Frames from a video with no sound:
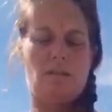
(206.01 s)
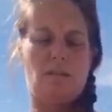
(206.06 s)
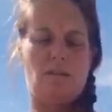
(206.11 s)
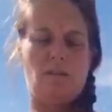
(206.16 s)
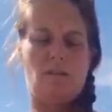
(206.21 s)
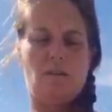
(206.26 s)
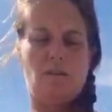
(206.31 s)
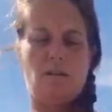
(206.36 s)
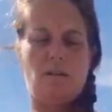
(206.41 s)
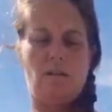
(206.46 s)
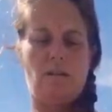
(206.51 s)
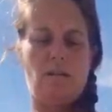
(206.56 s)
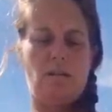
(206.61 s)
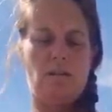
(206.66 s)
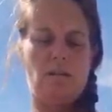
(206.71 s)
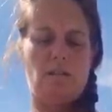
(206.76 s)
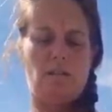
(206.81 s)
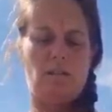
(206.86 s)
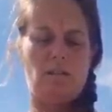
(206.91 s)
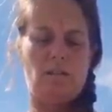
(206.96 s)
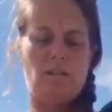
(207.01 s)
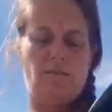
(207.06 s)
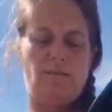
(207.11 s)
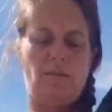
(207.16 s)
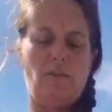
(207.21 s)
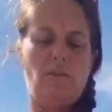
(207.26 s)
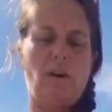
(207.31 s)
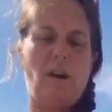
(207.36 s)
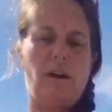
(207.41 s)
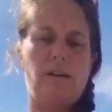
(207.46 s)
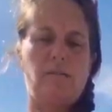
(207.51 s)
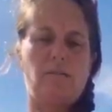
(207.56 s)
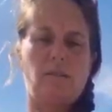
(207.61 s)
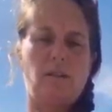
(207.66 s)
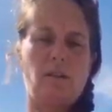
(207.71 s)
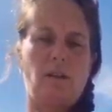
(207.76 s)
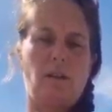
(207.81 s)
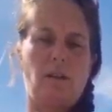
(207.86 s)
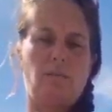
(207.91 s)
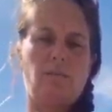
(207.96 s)
Alright, if you guys
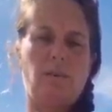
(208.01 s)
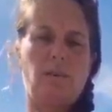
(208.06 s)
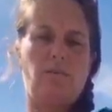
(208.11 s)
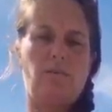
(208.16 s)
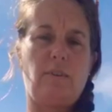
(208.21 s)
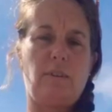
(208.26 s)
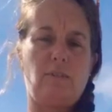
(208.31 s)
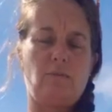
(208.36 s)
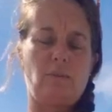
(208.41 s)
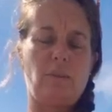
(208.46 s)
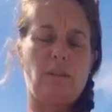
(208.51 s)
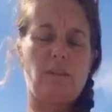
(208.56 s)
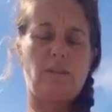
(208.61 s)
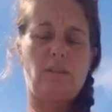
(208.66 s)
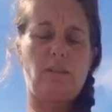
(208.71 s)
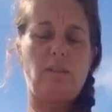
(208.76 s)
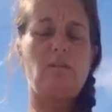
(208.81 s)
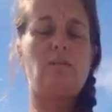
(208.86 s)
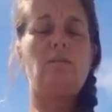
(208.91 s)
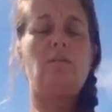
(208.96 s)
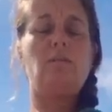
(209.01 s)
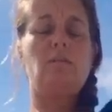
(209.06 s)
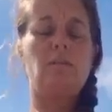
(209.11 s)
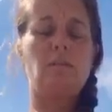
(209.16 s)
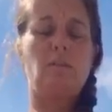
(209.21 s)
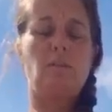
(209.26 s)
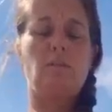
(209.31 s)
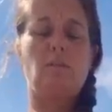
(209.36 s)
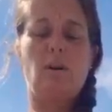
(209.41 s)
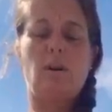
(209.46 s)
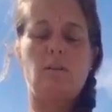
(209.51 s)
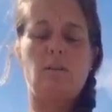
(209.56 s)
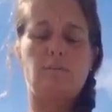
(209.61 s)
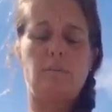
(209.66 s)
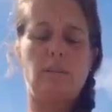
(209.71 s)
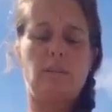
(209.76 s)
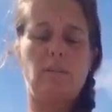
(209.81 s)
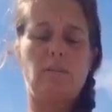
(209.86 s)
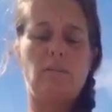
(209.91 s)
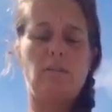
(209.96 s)
want to come and fish with us too, you're welcome
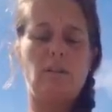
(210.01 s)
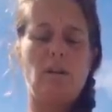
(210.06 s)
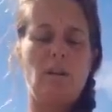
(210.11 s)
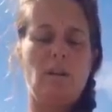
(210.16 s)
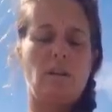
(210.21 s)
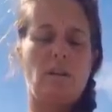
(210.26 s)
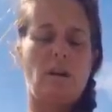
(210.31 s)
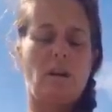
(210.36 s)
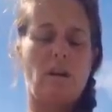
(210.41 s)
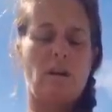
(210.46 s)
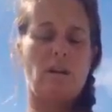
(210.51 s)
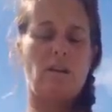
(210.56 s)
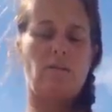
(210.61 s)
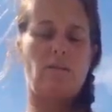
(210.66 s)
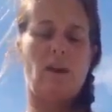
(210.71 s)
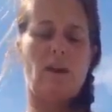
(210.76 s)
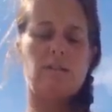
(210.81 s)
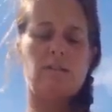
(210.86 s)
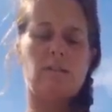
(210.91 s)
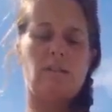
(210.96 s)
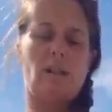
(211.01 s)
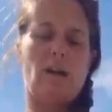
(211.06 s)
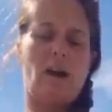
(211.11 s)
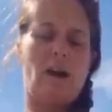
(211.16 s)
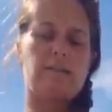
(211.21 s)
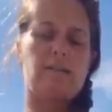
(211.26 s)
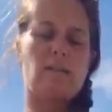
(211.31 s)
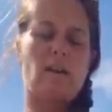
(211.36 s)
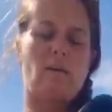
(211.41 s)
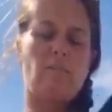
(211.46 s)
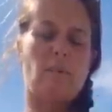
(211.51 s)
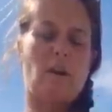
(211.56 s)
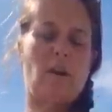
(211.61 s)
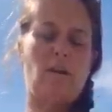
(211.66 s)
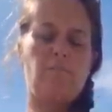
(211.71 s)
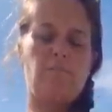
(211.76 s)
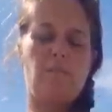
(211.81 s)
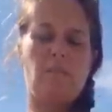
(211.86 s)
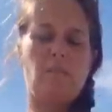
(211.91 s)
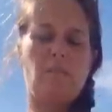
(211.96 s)
to. Got an advanced class coming
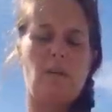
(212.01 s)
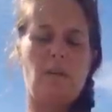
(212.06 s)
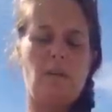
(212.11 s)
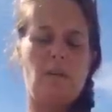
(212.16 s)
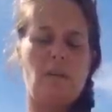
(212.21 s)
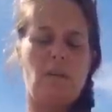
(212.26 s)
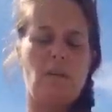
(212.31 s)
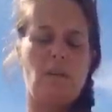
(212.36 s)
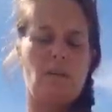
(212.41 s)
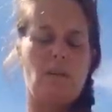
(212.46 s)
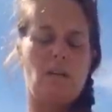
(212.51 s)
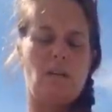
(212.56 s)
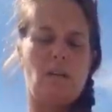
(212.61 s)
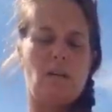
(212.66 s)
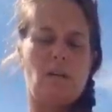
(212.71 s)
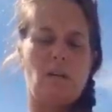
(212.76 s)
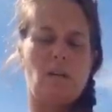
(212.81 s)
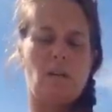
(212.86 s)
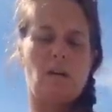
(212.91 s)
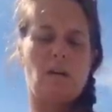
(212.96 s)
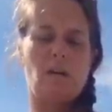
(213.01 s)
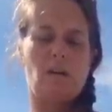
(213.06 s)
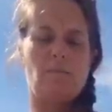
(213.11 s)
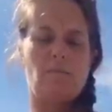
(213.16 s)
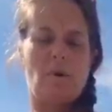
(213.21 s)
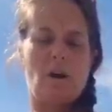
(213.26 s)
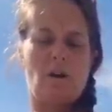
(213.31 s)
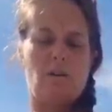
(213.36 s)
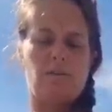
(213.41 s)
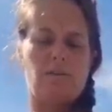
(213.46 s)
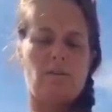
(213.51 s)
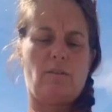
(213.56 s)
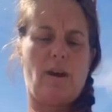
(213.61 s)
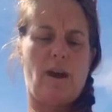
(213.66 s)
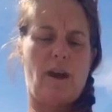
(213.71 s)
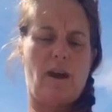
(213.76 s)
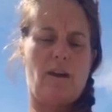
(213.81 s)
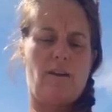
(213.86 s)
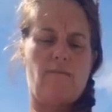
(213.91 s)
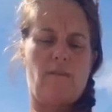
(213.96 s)
up. I also
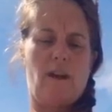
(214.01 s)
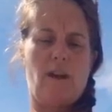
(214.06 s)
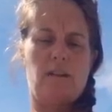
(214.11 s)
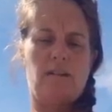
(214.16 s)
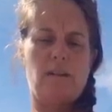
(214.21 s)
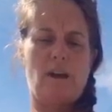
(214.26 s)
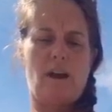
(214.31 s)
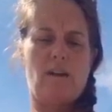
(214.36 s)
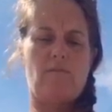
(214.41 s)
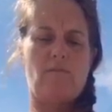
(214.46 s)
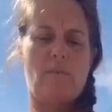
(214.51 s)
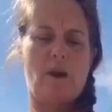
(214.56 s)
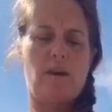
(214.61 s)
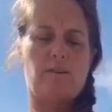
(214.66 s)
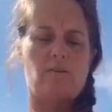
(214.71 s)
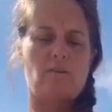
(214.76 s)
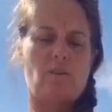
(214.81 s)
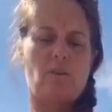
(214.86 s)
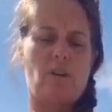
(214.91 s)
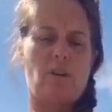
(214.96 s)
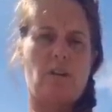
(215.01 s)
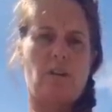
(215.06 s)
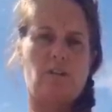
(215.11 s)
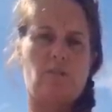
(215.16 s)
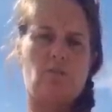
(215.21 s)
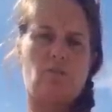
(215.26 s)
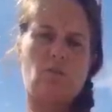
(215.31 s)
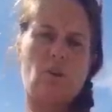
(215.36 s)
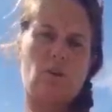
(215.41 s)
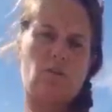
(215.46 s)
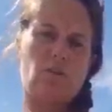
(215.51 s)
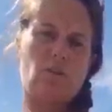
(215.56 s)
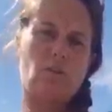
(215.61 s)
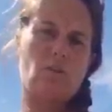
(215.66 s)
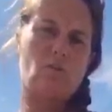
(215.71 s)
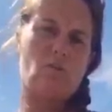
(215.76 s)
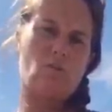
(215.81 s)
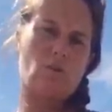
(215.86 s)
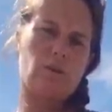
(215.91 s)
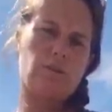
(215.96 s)
have a dive master and instructor
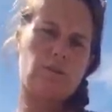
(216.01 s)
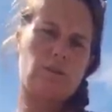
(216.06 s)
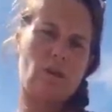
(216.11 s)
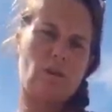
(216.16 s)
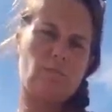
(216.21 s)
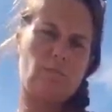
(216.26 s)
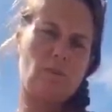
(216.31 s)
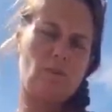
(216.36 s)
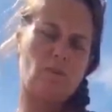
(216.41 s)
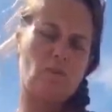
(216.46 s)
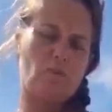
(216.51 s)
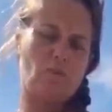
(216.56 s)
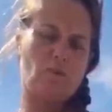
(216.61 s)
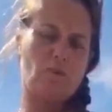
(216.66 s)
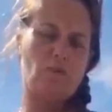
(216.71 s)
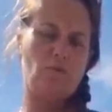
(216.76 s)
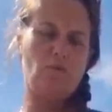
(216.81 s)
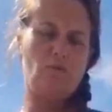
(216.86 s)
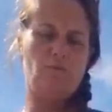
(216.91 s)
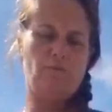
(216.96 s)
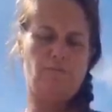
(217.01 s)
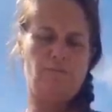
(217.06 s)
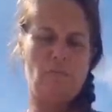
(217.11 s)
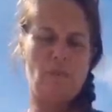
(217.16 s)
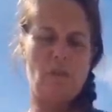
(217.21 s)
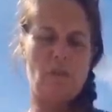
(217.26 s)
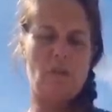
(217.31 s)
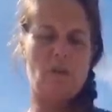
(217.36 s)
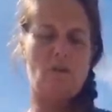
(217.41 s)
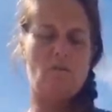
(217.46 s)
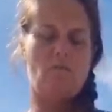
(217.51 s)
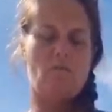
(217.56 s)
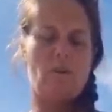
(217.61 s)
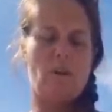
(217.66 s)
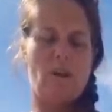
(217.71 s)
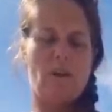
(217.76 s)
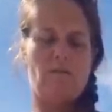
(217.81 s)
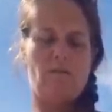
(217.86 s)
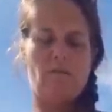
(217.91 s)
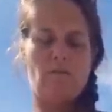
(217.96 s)
course coming through.
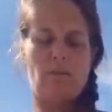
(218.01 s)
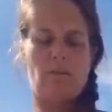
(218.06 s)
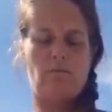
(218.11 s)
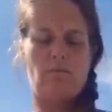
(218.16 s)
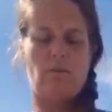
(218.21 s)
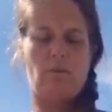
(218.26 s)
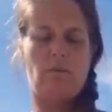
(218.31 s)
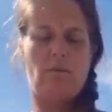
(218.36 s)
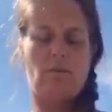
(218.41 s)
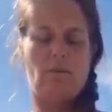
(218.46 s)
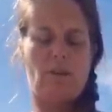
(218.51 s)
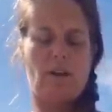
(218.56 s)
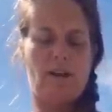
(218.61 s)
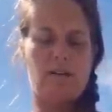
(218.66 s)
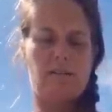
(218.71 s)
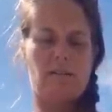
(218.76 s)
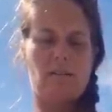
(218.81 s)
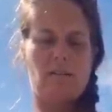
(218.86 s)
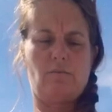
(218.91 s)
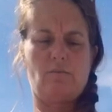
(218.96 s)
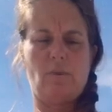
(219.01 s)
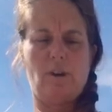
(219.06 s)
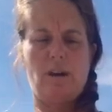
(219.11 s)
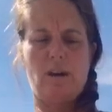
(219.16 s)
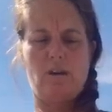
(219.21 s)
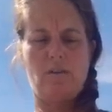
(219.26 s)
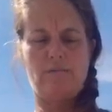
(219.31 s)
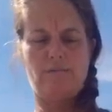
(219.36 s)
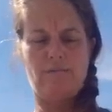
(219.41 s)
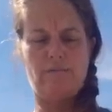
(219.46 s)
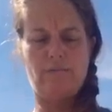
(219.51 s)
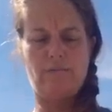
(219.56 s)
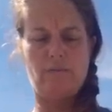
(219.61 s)
We have a rebreather class as well.